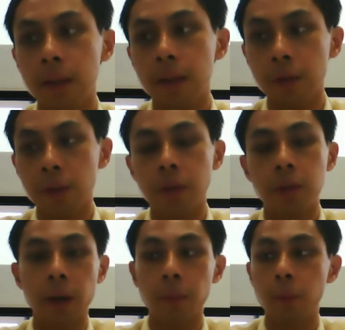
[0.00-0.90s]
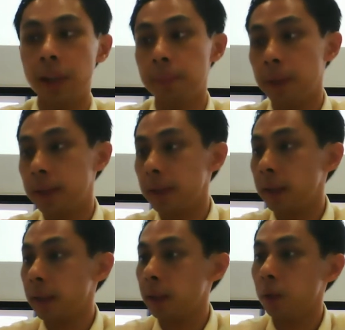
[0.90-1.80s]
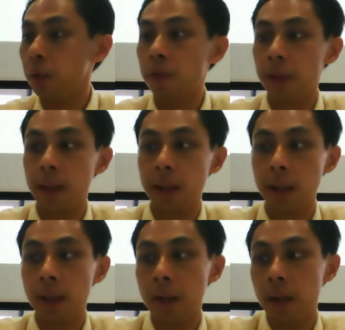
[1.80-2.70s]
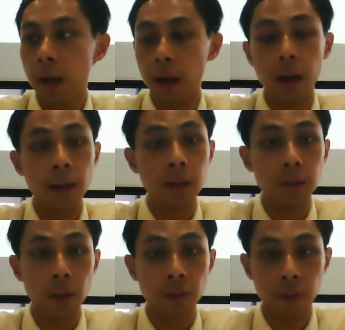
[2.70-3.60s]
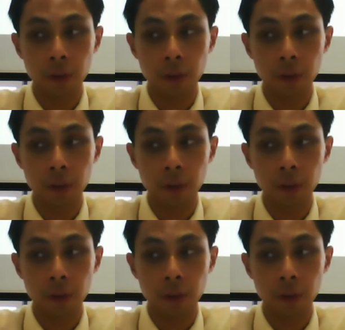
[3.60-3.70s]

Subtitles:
good to help dress patient in a loose-fitting, soft